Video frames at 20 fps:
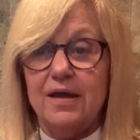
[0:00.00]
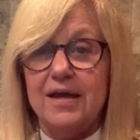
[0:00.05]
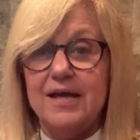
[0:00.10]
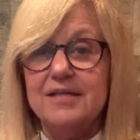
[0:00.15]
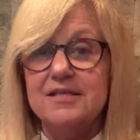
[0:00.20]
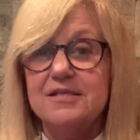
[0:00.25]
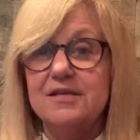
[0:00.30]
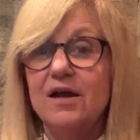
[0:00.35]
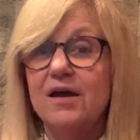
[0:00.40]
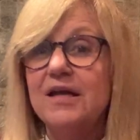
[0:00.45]

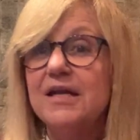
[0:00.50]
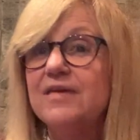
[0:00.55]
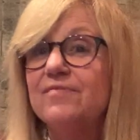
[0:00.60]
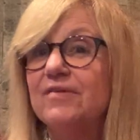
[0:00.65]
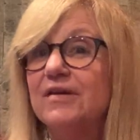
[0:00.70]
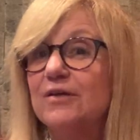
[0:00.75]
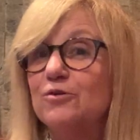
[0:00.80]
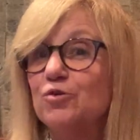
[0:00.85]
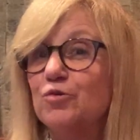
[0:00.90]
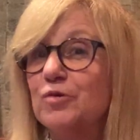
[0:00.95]
It's not
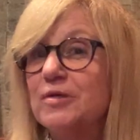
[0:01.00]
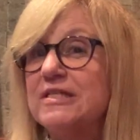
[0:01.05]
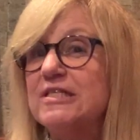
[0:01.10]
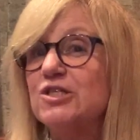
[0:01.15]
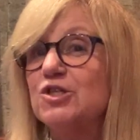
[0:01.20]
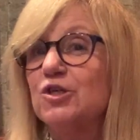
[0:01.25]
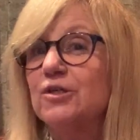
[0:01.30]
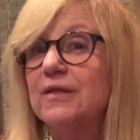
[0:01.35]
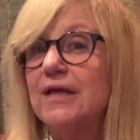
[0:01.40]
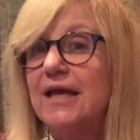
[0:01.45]
even a
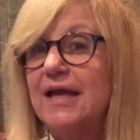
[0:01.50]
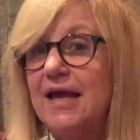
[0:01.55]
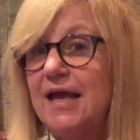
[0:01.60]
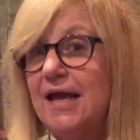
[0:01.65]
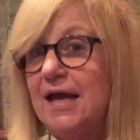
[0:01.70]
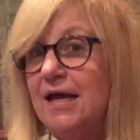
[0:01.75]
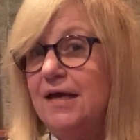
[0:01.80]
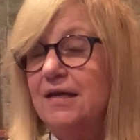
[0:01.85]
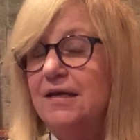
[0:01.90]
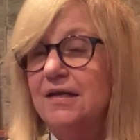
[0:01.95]
traditional
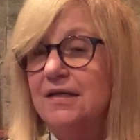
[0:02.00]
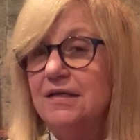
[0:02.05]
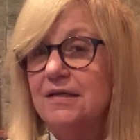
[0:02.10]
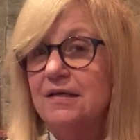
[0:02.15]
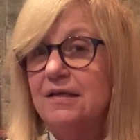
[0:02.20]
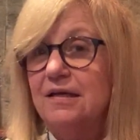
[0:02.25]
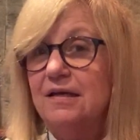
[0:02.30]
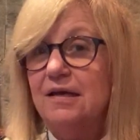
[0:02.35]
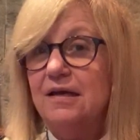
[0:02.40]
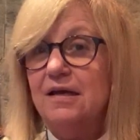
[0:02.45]
and.
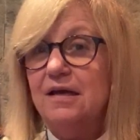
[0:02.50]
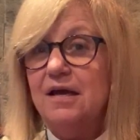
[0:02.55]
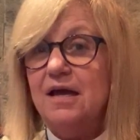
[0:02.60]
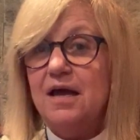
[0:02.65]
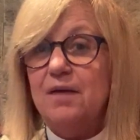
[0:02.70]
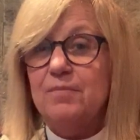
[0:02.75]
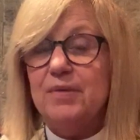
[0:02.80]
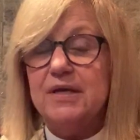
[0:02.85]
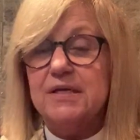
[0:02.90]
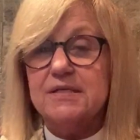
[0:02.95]

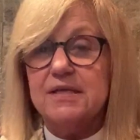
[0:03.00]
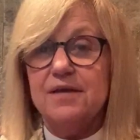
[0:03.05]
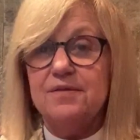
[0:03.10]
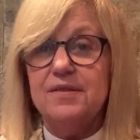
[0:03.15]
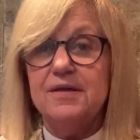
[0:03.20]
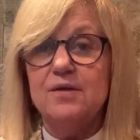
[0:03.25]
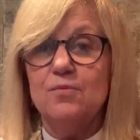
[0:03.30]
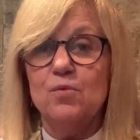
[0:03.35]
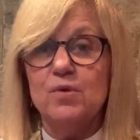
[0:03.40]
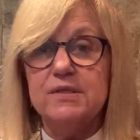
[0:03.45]
Because I
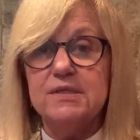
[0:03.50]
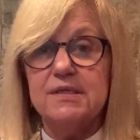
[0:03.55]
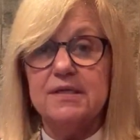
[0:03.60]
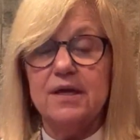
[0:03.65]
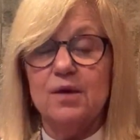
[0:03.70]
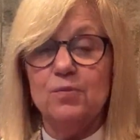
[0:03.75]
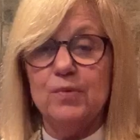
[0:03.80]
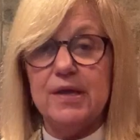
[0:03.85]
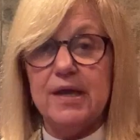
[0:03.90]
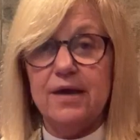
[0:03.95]
think, once
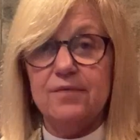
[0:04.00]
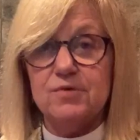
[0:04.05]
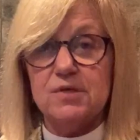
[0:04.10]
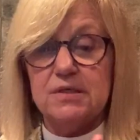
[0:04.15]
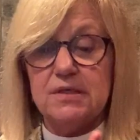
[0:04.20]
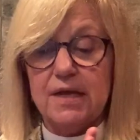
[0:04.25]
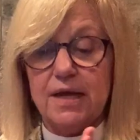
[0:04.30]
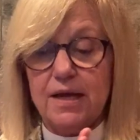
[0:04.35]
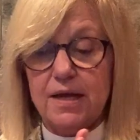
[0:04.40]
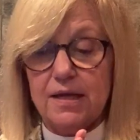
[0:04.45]
again, we have to
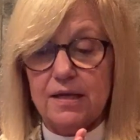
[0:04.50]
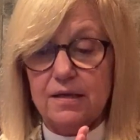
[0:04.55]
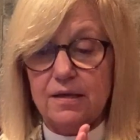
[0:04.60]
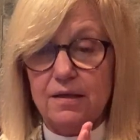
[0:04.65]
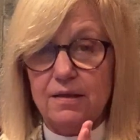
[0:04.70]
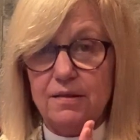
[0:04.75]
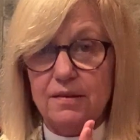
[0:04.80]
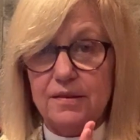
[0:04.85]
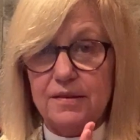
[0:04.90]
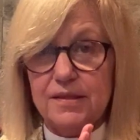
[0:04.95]
take
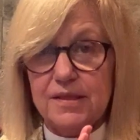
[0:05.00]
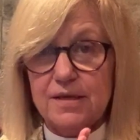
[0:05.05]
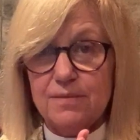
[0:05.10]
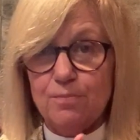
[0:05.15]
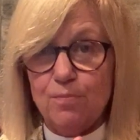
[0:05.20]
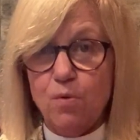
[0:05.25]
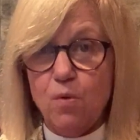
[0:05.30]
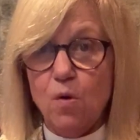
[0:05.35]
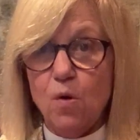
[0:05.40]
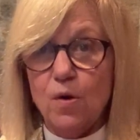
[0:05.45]
the
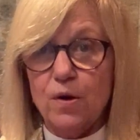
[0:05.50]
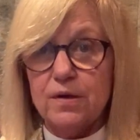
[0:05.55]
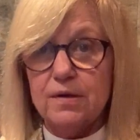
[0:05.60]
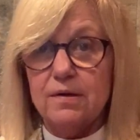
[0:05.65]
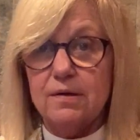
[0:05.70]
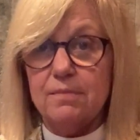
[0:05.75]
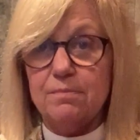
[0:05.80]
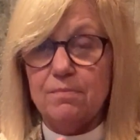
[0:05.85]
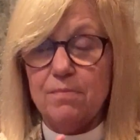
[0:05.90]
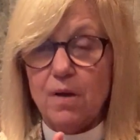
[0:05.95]

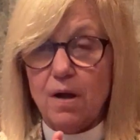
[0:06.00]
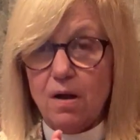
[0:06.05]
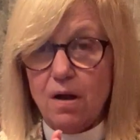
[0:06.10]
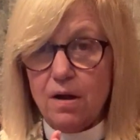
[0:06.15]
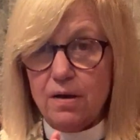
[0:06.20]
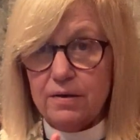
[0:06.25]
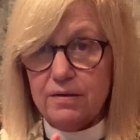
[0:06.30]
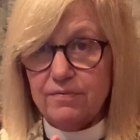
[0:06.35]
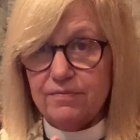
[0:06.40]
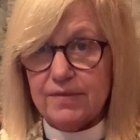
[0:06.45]
important
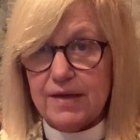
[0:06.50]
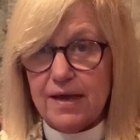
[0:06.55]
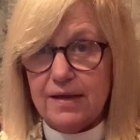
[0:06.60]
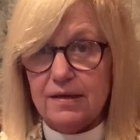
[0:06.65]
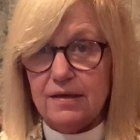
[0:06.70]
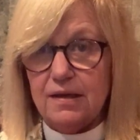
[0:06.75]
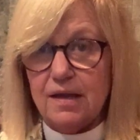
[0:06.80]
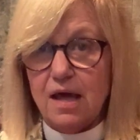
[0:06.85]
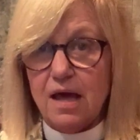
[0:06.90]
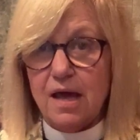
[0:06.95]
part of that
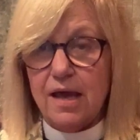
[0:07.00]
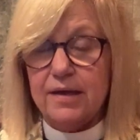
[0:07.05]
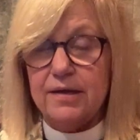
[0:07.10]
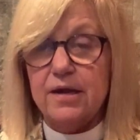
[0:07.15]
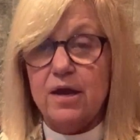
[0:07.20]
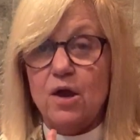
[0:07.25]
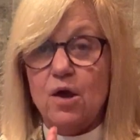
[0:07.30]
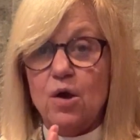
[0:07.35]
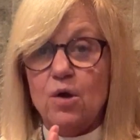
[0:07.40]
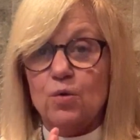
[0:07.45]
line,
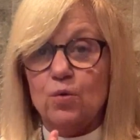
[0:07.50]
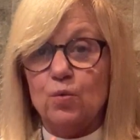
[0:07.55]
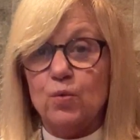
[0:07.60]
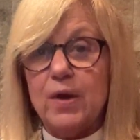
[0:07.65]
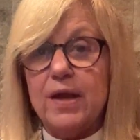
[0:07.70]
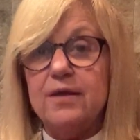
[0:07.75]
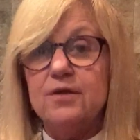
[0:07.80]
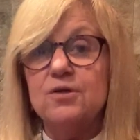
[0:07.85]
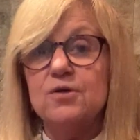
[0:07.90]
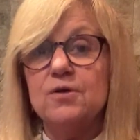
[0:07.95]

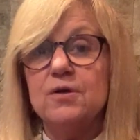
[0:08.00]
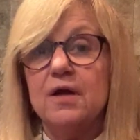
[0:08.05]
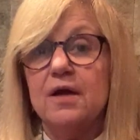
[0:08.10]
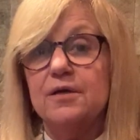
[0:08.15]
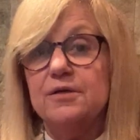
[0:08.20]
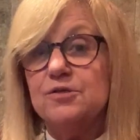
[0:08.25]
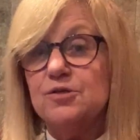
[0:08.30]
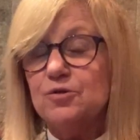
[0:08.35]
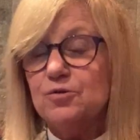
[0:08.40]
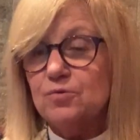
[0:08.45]
render
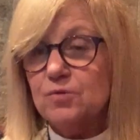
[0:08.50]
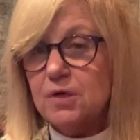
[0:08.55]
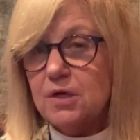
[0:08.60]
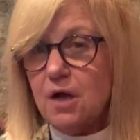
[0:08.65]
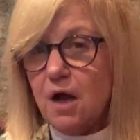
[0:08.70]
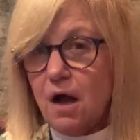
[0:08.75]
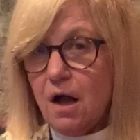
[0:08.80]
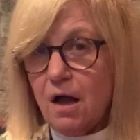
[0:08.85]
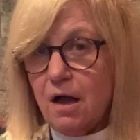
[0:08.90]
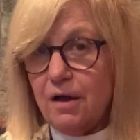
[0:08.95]
unto
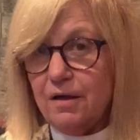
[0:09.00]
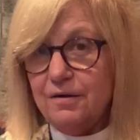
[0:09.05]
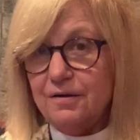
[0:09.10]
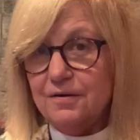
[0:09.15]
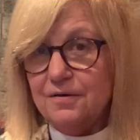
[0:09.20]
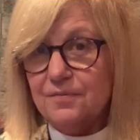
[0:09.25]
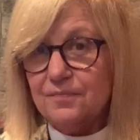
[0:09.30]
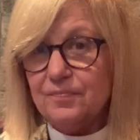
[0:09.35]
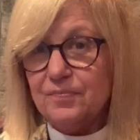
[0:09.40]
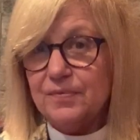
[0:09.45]
God
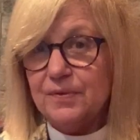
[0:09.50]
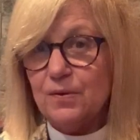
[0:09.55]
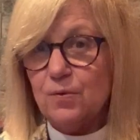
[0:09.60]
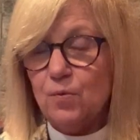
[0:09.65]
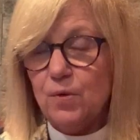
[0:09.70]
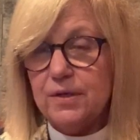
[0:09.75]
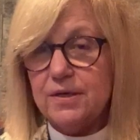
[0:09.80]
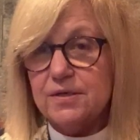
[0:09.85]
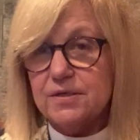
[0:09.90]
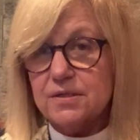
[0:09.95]

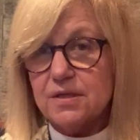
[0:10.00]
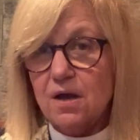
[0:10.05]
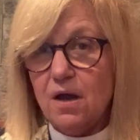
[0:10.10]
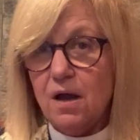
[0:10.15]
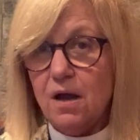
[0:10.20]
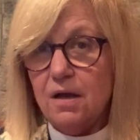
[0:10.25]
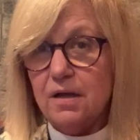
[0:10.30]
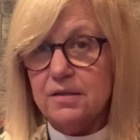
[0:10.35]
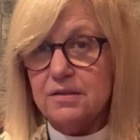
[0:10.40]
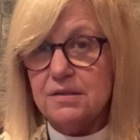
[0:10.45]
what is
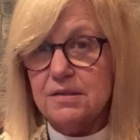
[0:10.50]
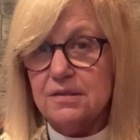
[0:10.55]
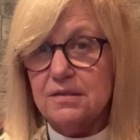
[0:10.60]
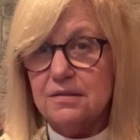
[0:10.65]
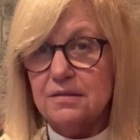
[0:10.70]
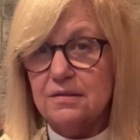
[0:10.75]
God's.